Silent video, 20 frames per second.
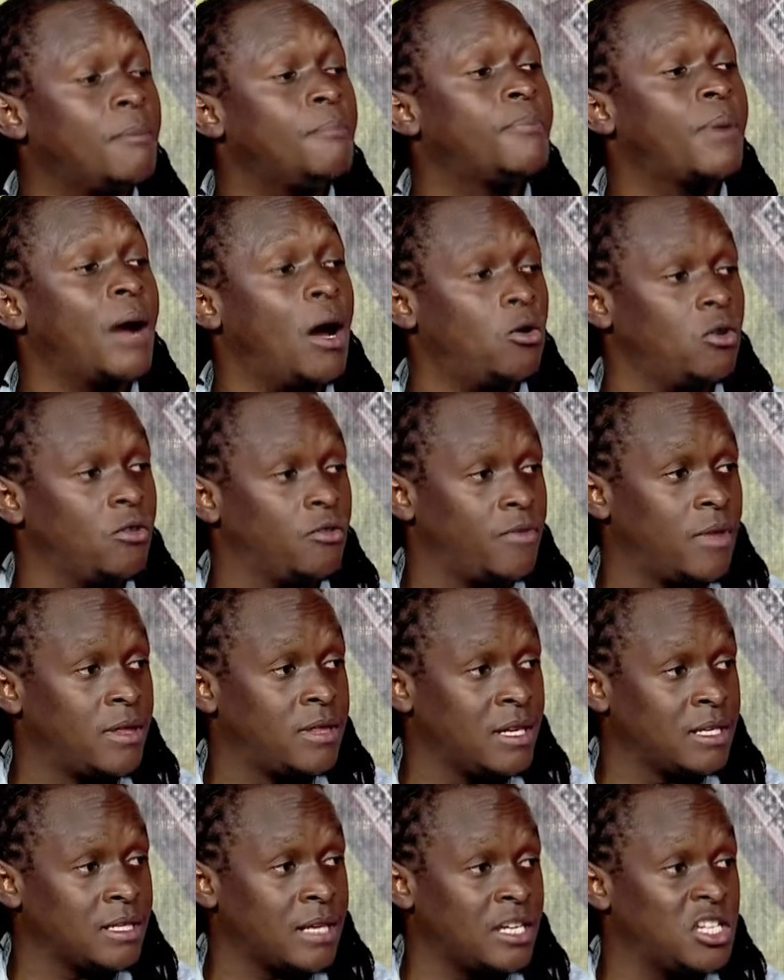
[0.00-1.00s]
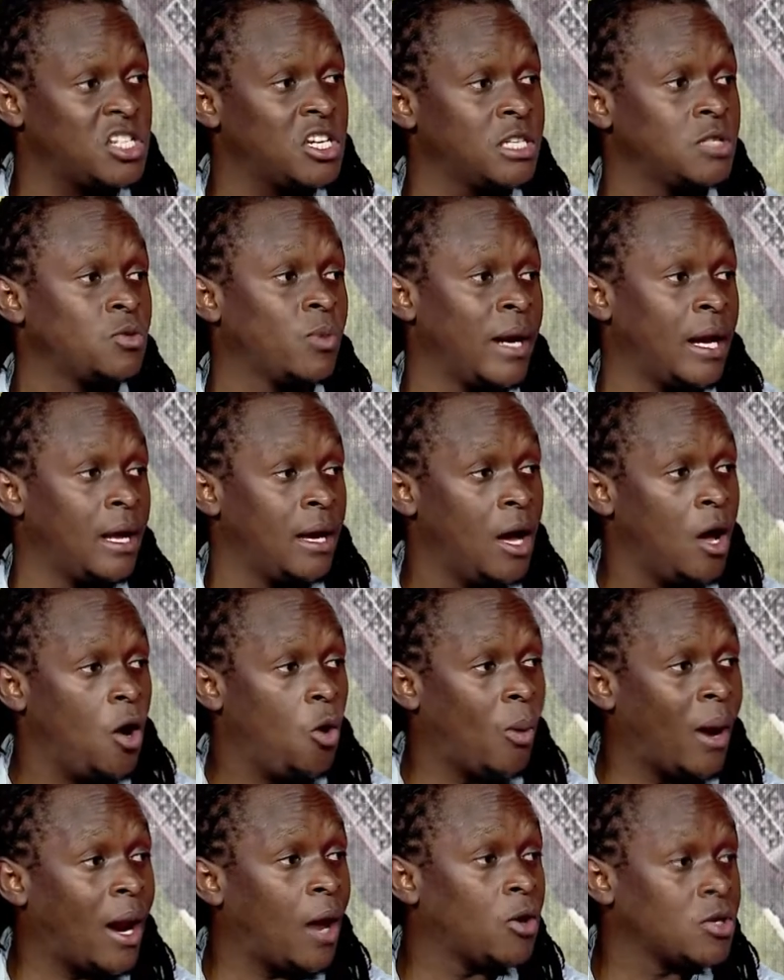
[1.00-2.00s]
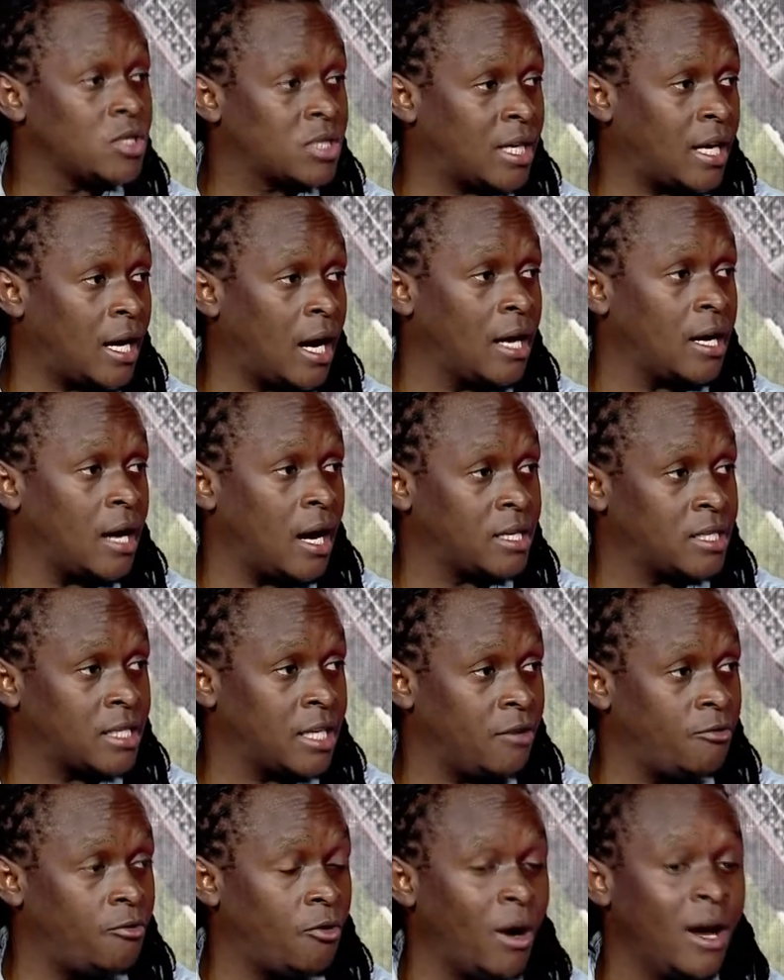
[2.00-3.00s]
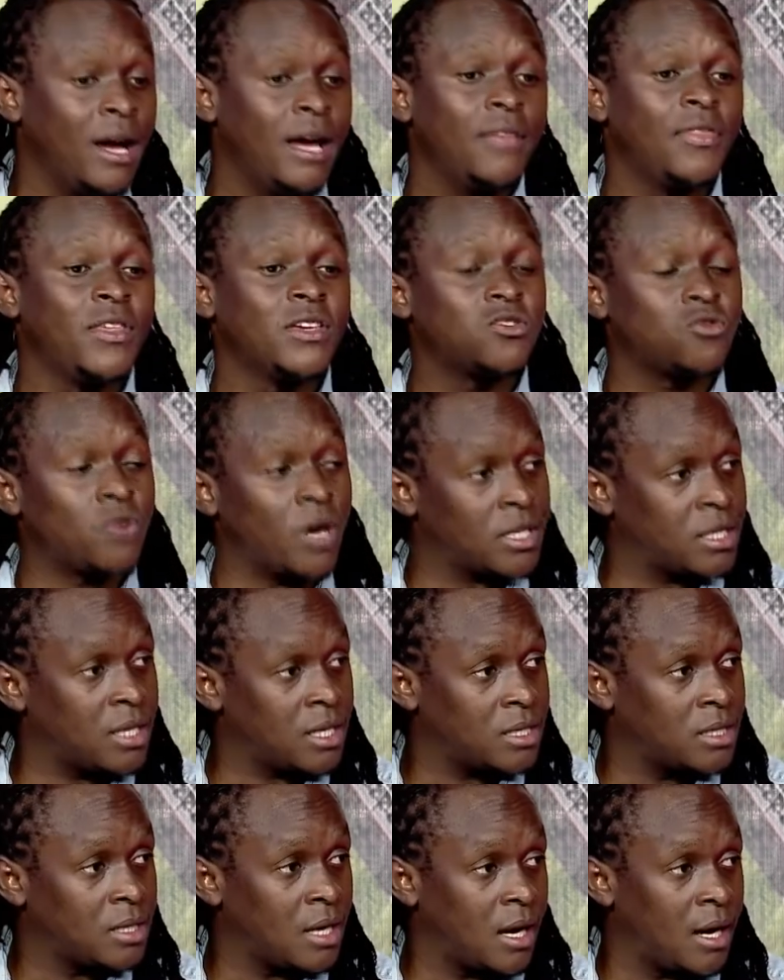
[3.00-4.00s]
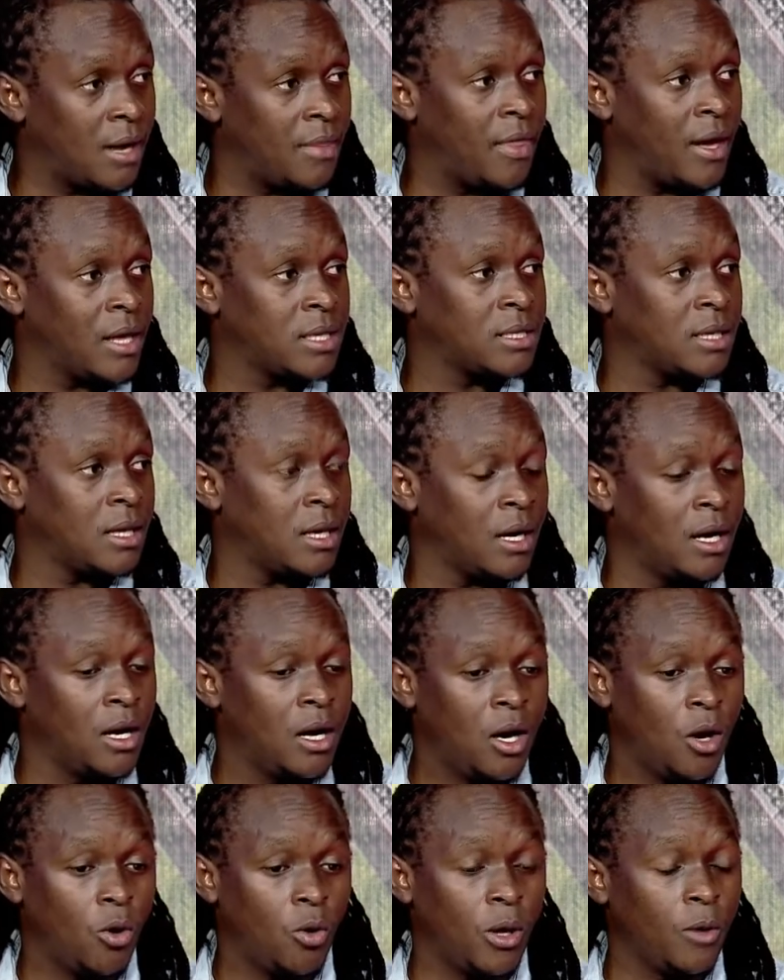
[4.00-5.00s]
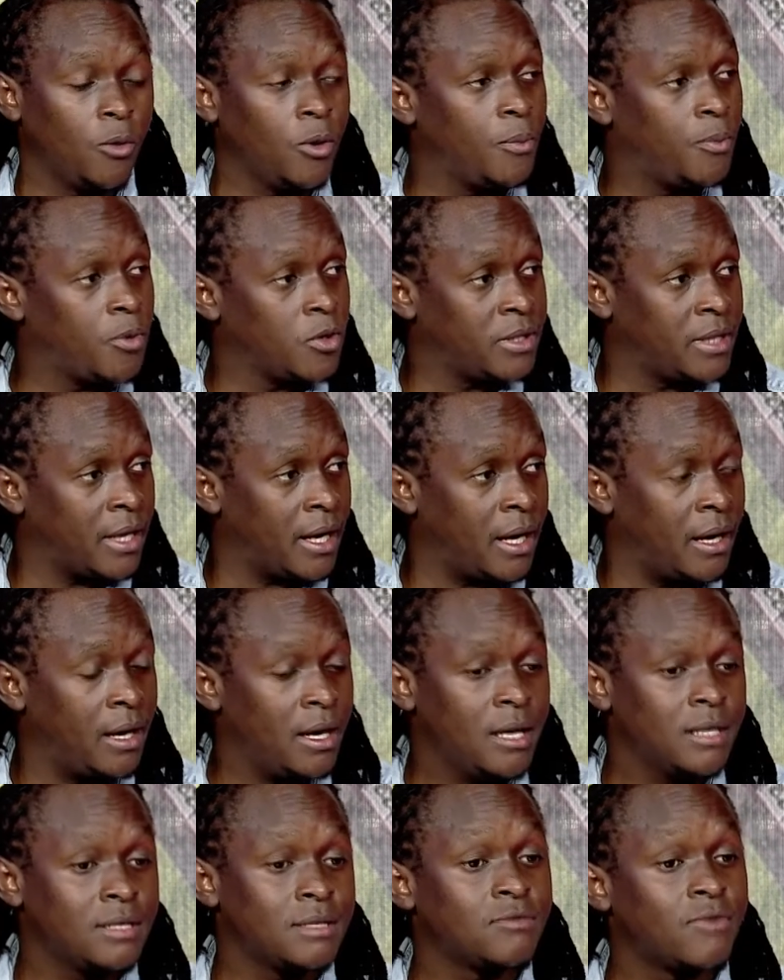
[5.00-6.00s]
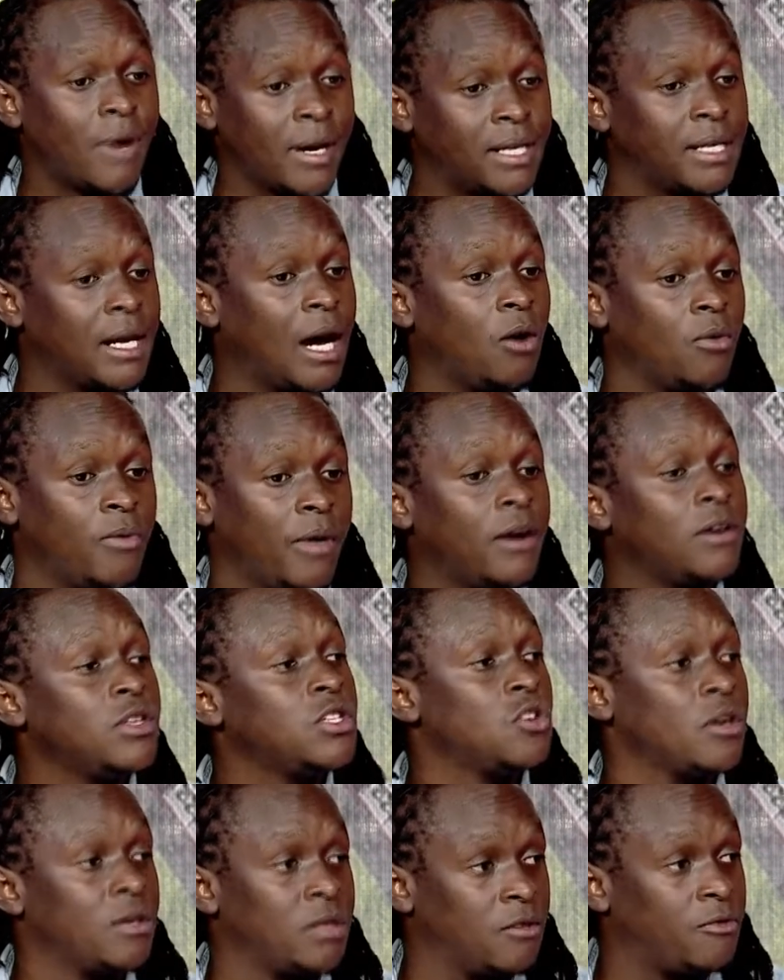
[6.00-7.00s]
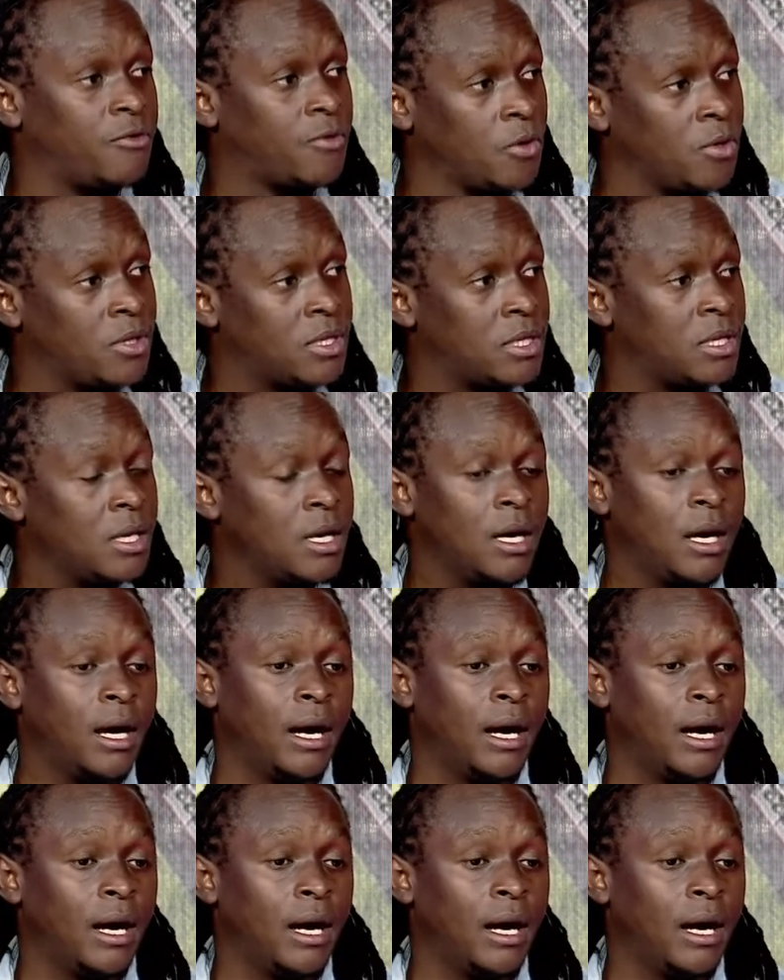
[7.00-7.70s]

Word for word: And I'm proud of the things I changed while, uh, while I was at K F W A, the structures uh, that uh, we, we put there. So right now, they're enjoying the fruits.